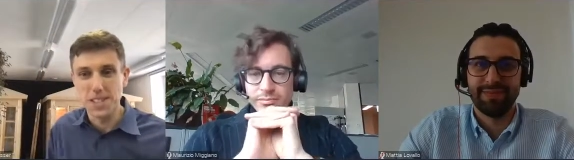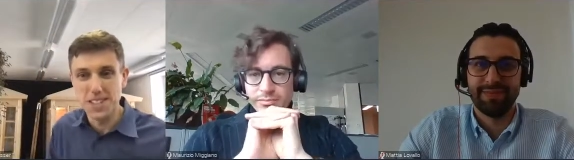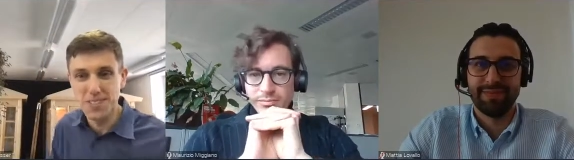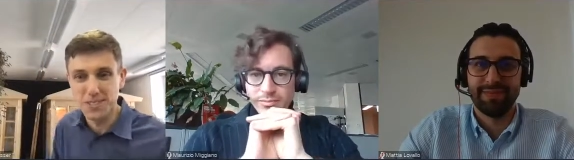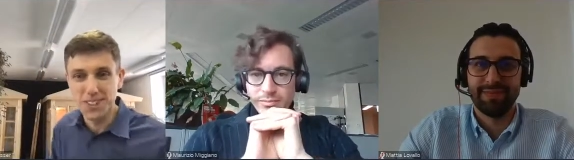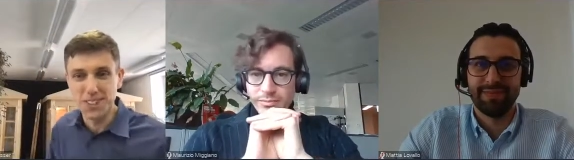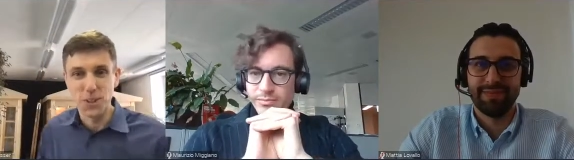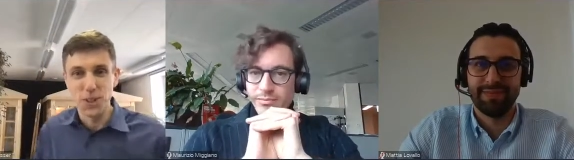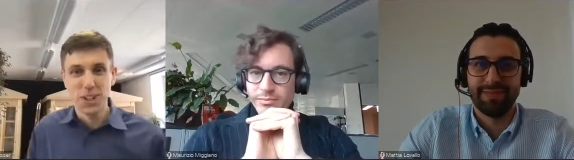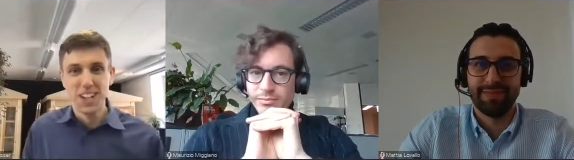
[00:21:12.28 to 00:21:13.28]
Speaker 1: easy, but
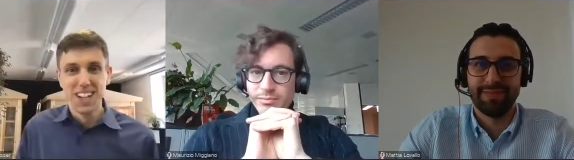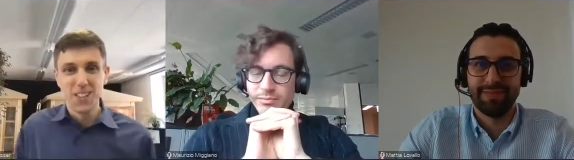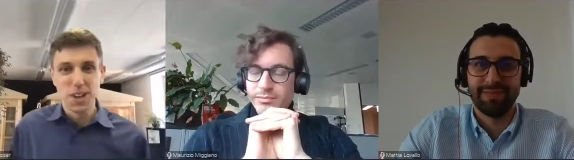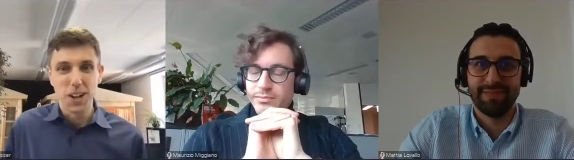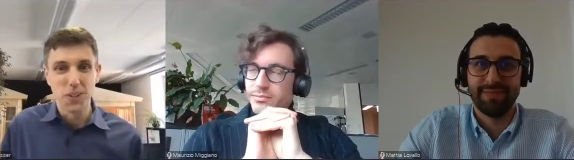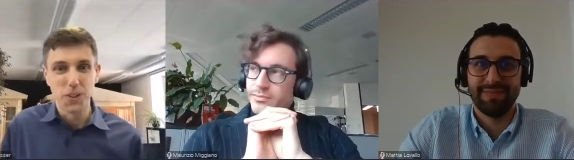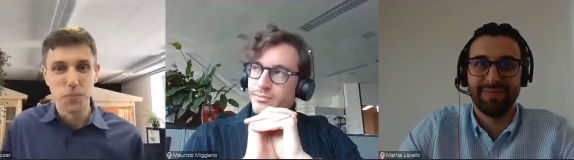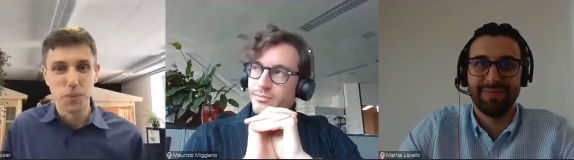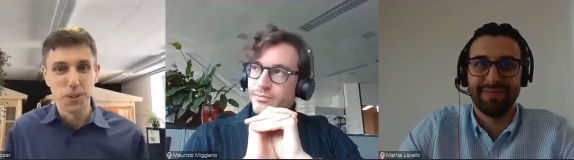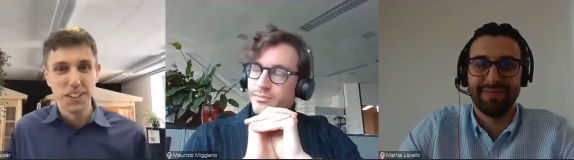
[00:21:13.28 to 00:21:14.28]
we got to the
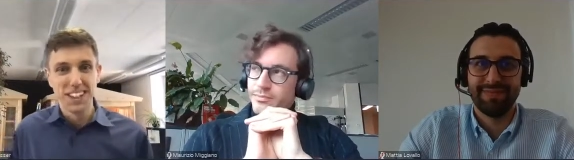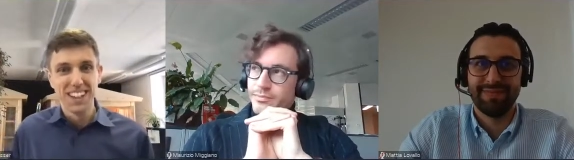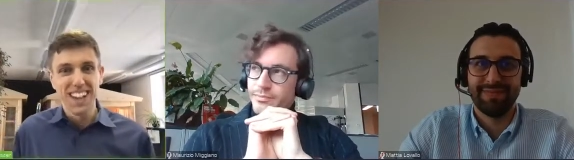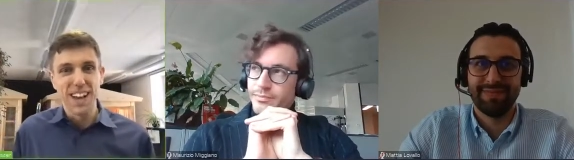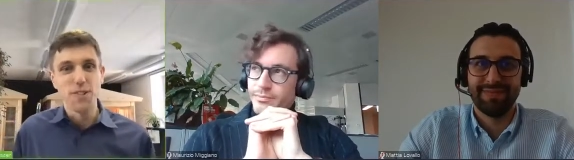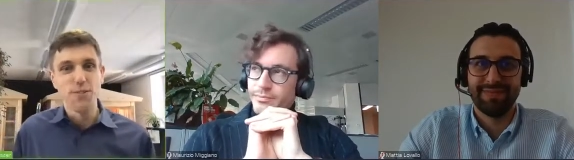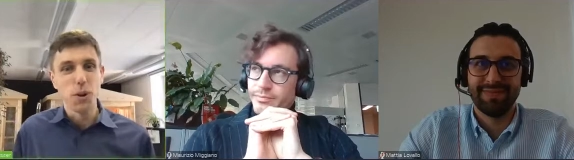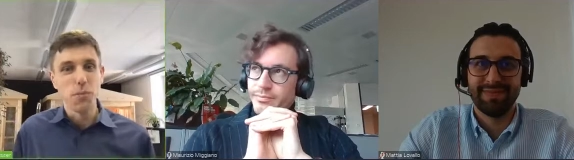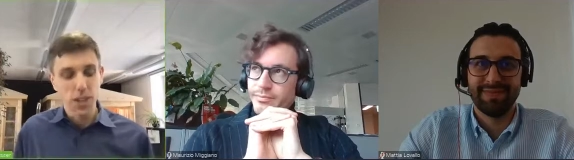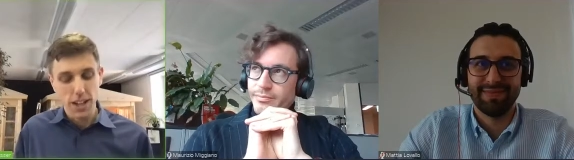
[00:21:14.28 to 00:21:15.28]
point. I mean,
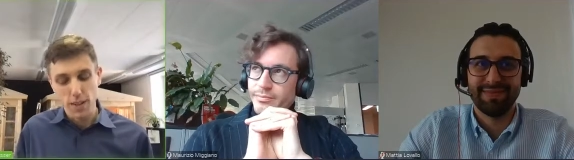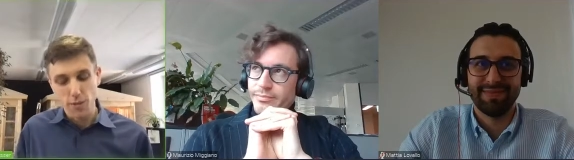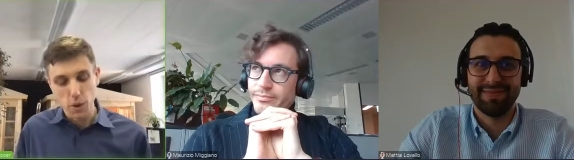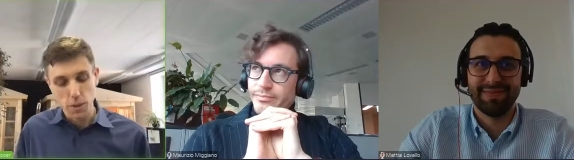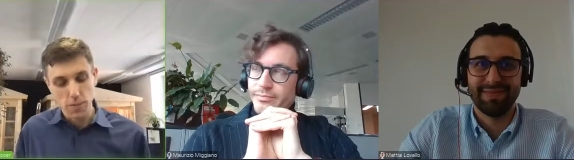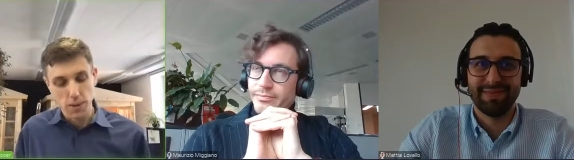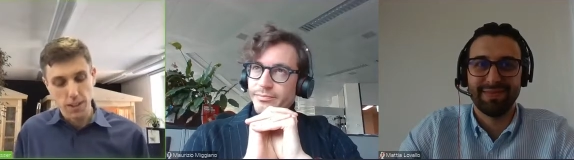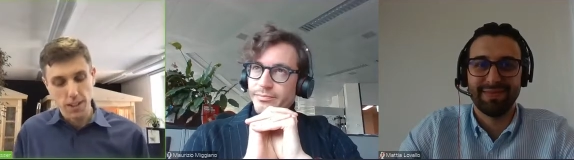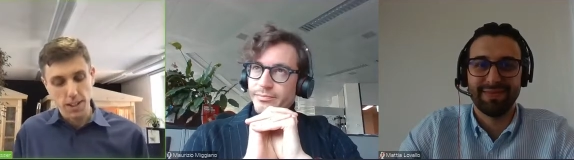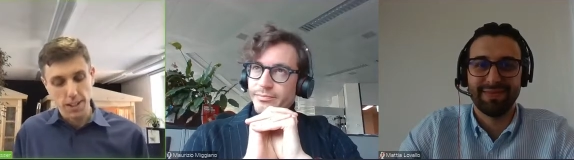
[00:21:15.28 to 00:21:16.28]
from the from
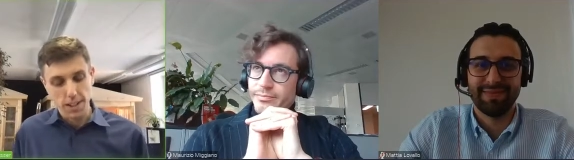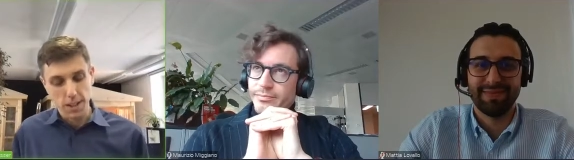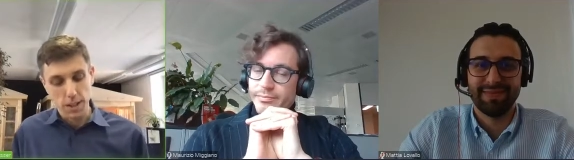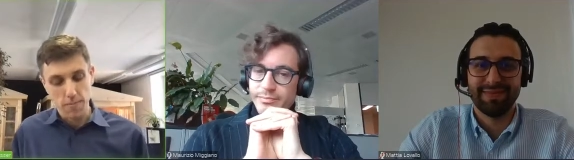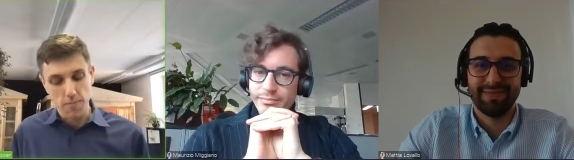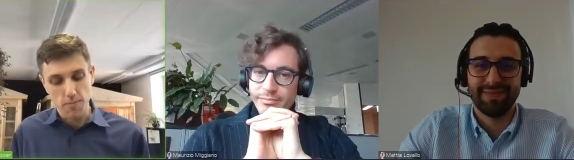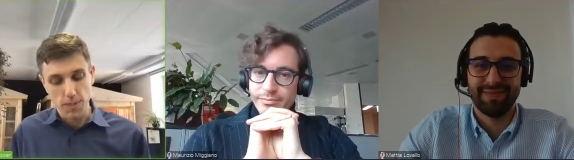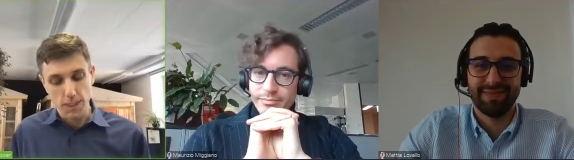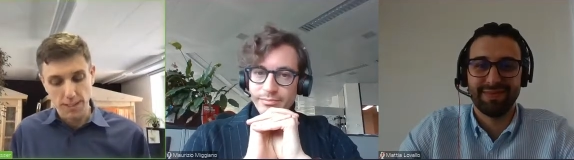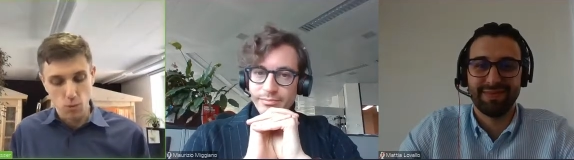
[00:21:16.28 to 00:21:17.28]
the um,
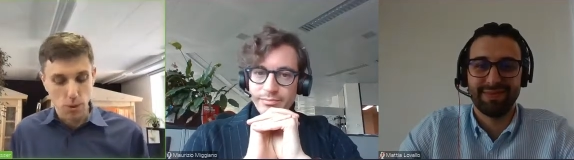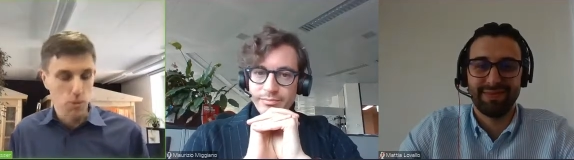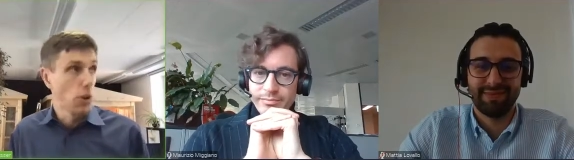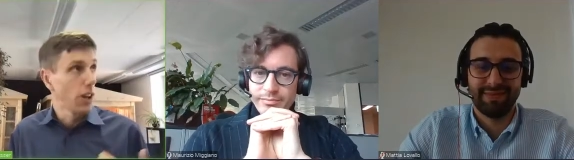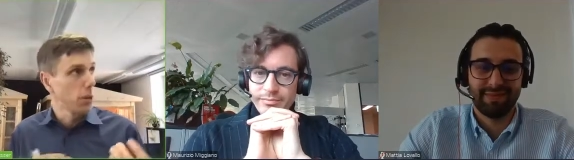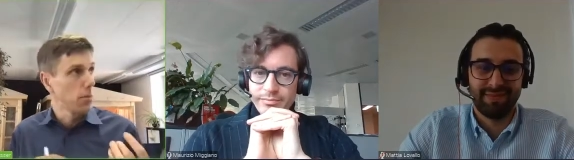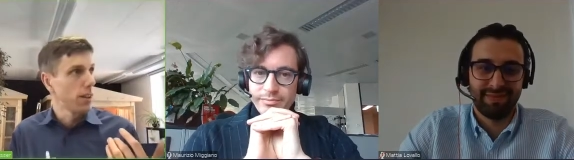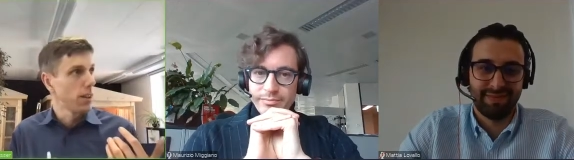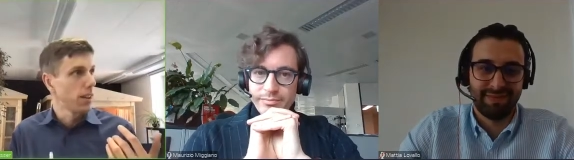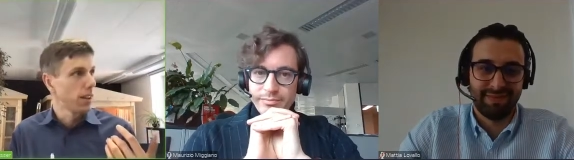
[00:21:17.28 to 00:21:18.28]
and when we look a little
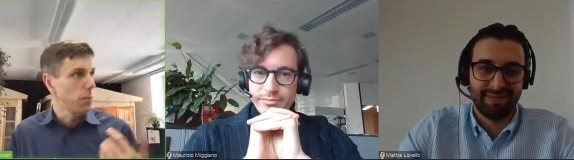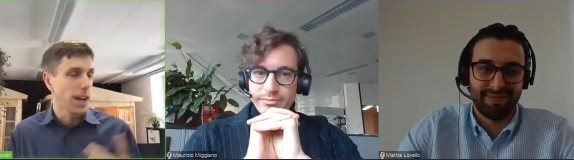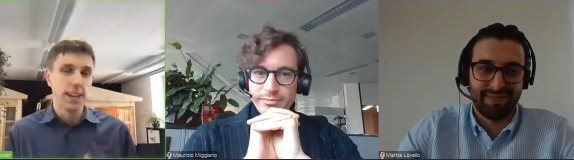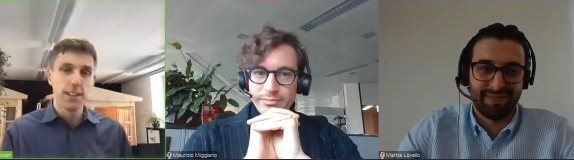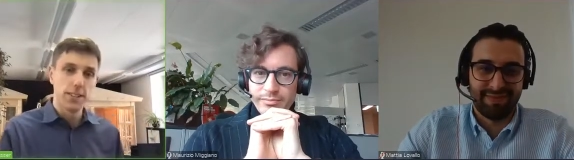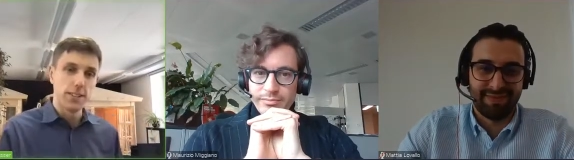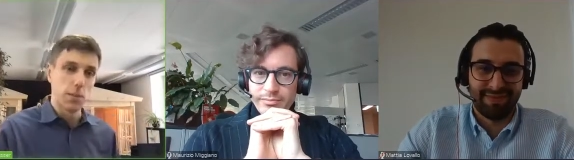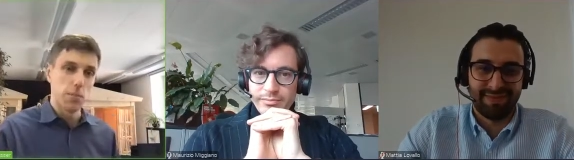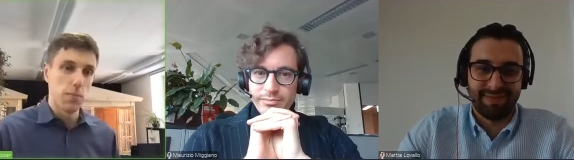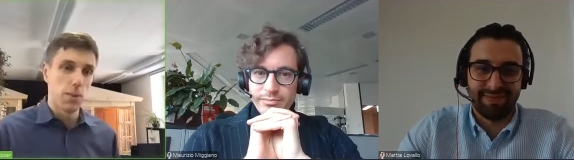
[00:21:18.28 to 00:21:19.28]
bit behind the
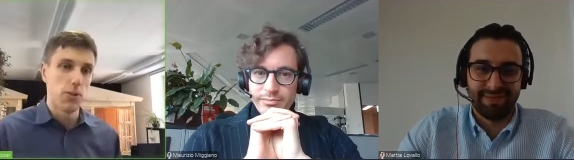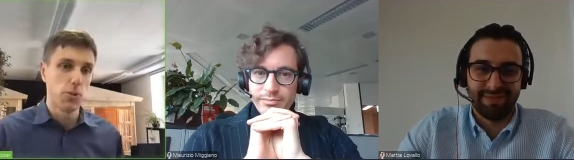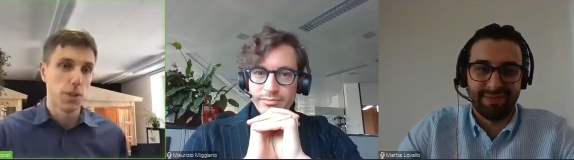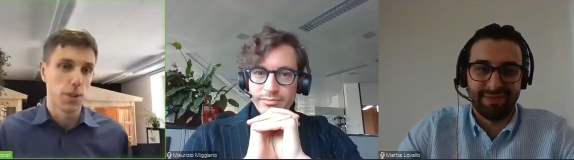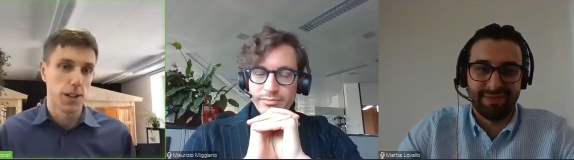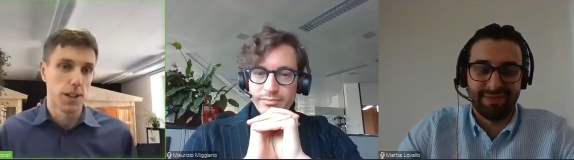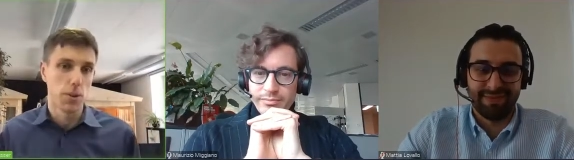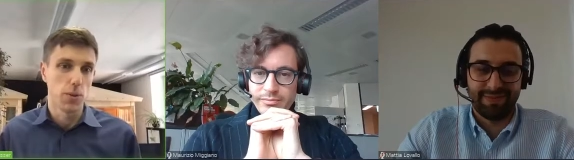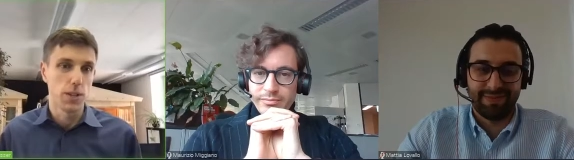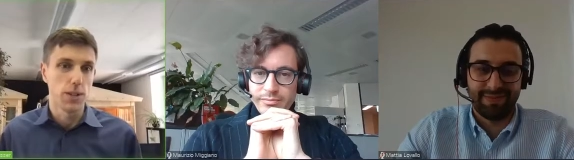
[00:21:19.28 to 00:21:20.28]
scene, maybe on your side,
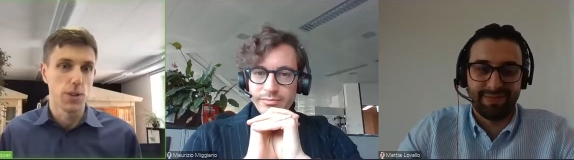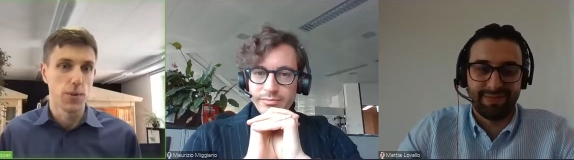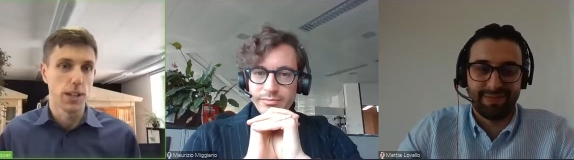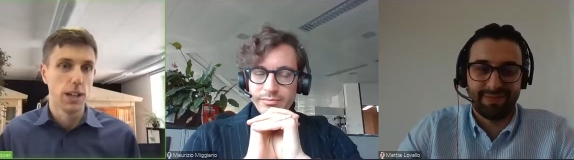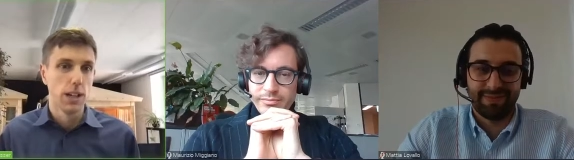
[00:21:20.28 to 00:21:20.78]
Maurizio, right?